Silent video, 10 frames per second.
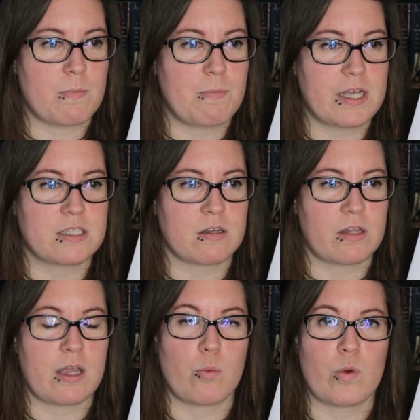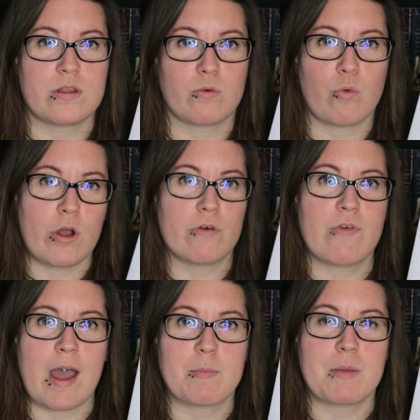basically when the royal
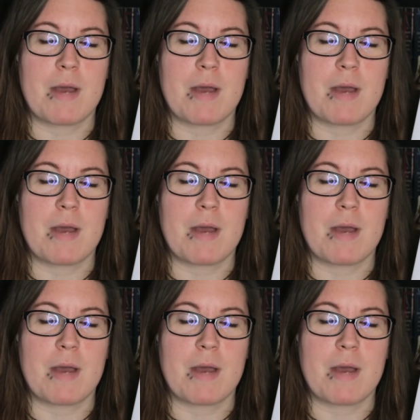family